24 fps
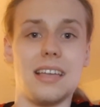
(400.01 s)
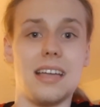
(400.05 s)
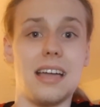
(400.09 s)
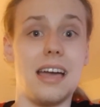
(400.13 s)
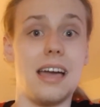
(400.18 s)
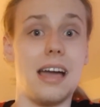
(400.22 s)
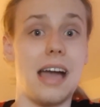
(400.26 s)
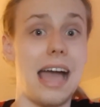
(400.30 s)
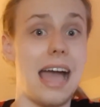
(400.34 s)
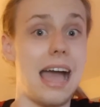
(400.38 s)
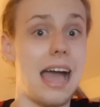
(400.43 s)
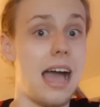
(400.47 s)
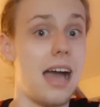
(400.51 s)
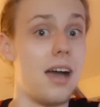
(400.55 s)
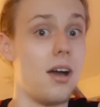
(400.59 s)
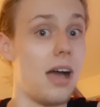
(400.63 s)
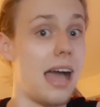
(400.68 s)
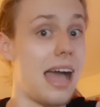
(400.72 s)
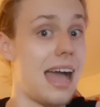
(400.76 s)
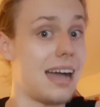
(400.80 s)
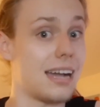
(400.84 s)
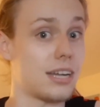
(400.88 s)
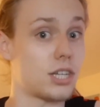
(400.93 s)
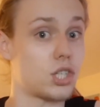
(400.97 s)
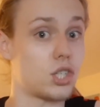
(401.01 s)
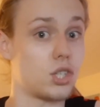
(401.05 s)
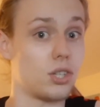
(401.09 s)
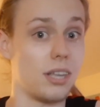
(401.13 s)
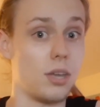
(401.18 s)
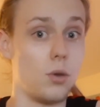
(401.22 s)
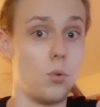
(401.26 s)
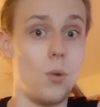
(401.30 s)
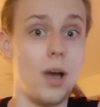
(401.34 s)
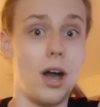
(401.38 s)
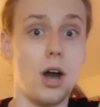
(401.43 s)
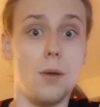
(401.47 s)
a
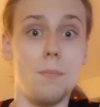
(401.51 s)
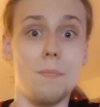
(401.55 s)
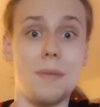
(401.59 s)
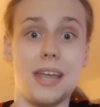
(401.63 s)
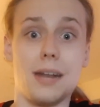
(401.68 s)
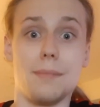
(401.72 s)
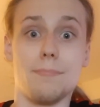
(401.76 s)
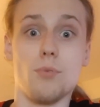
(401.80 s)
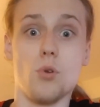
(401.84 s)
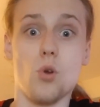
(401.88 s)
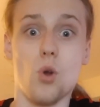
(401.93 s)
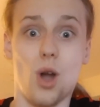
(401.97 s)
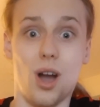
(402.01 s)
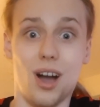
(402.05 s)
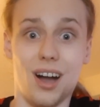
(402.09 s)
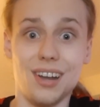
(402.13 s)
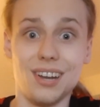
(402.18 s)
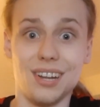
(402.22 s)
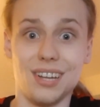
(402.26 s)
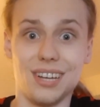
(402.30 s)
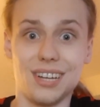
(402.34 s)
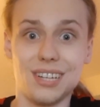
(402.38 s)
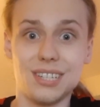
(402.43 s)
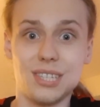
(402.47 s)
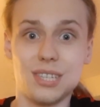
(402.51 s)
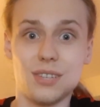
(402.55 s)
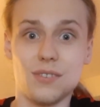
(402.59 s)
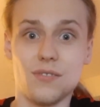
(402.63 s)
actually well-made product